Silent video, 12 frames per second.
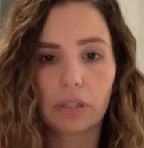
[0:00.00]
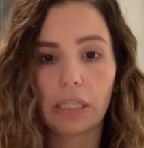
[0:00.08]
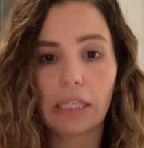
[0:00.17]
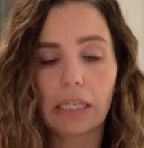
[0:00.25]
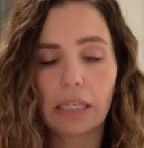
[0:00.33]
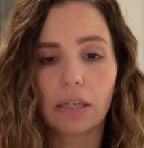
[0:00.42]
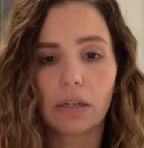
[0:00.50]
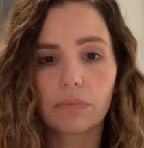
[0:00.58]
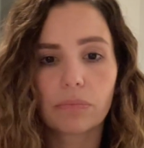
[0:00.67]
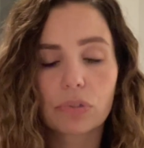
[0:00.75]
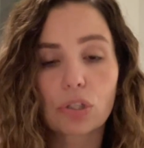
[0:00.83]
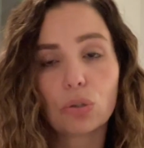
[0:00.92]
the
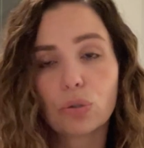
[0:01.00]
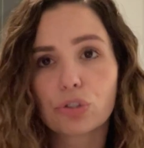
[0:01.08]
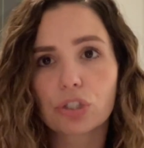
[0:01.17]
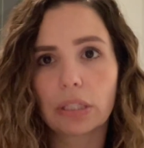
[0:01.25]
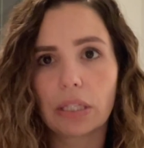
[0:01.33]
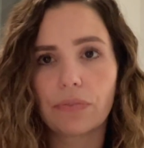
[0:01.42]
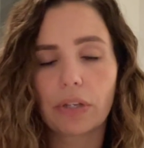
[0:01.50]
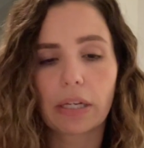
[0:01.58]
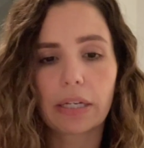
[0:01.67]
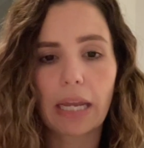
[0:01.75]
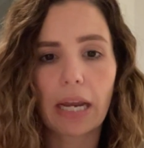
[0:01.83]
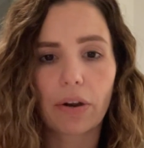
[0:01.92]
solution leaving
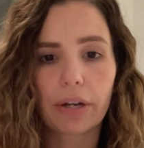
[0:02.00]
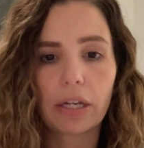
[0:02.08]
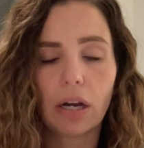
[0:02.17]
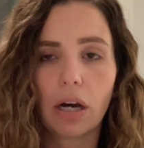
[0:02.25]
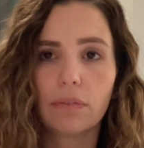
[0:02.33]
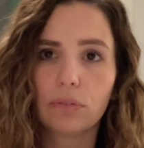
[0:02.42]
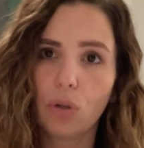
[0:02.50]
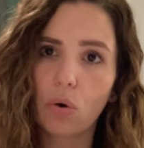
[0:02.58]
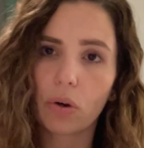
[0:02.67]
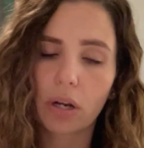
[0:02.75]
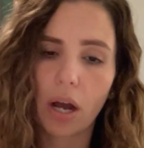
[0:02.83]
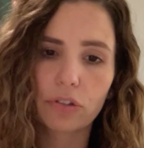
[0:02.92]
an area of
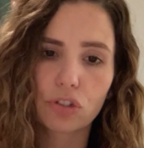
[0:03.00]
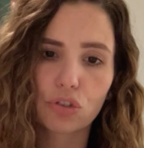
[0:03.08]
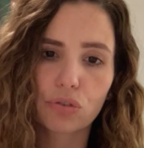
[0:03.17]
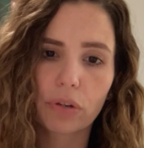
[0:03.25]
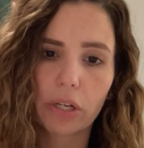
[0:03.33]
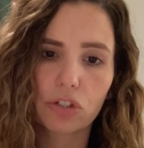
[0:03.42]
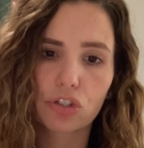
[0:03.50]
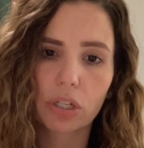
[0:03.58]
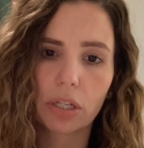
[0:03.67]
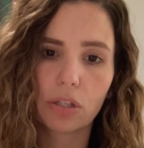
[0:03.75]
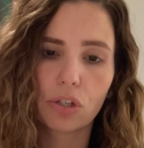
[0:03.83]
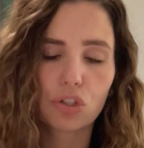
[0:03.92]
lower
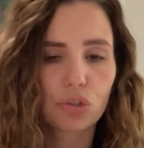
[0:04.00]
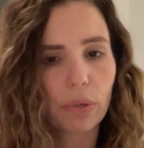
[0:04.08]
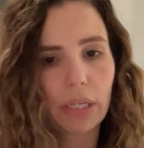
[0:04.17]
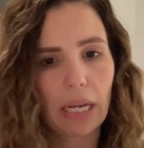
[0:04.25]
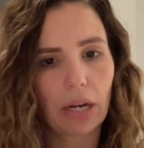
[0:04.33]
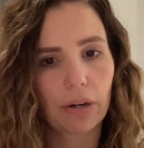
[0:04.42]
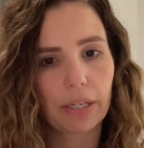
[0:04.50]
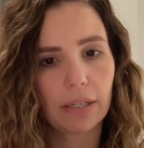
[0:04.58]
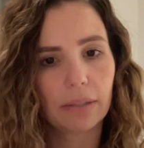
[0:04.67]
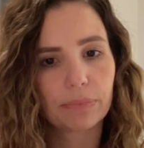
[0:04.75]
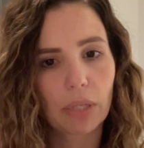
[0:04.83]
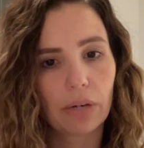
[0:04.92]
concentration to an
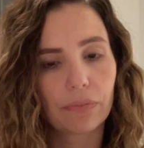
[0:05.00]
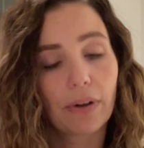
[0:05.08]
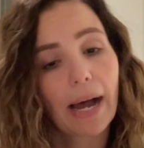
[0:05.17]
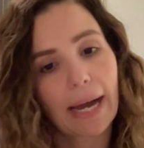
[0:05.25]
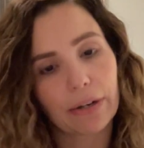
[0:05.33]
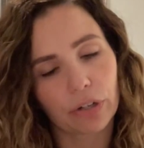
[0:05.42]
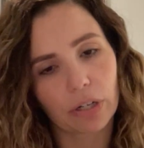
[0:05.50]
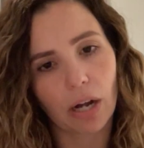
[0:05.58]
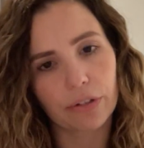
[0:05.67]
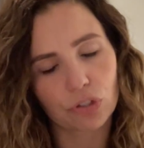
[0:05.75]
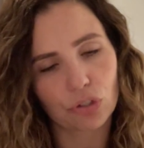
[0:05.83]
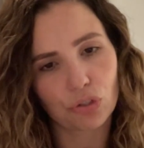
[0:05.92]
area of higher
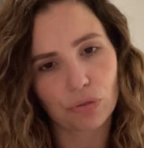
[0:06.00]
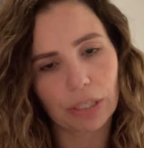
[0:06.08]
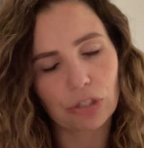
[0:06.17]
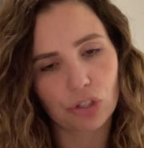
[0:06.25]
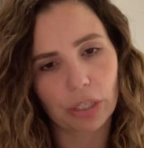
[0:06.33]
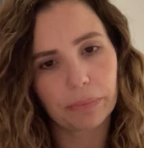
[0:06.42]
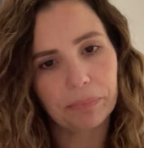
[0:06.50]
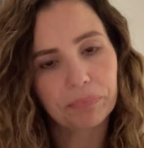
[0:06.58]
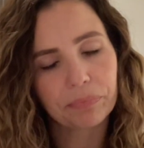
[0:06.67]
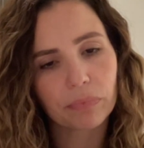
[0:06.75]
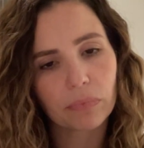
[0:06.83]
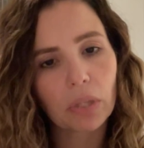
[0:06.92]
concentration.
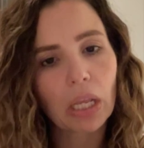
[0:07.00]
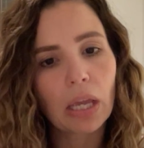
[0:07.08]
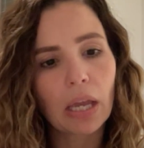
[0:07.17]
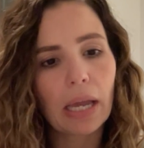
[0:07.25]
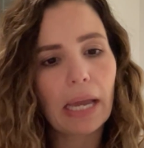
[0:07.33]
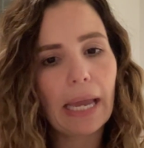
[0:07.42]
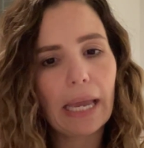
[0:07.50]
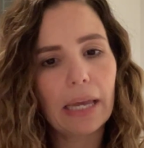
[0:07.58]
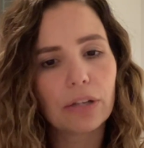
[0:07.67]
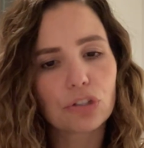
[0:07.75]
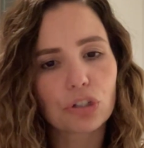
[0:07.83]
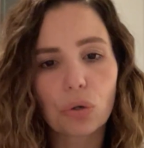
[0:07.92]

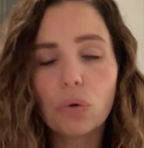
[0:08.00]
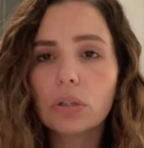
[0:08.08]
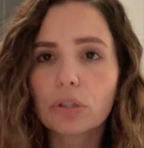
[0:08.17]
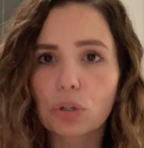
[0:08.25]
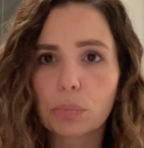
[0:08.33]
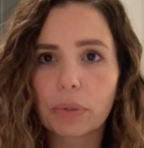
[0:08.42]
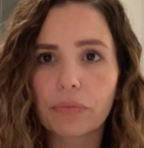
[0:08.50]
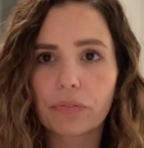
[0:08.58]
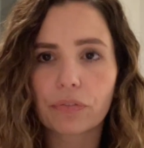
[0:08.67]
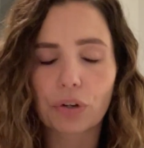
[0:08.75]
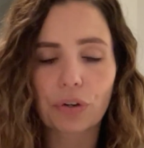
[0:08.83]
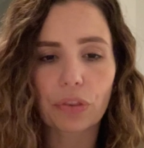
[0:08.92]
And to go a little bit
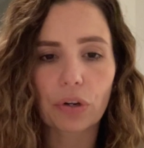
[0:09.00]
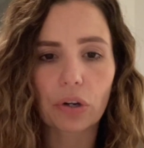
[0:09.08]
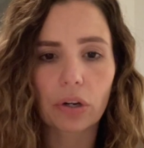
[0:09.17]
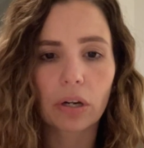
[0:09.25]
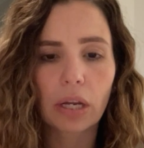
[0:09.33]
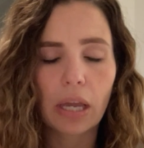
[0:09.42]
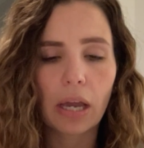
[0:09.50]
further,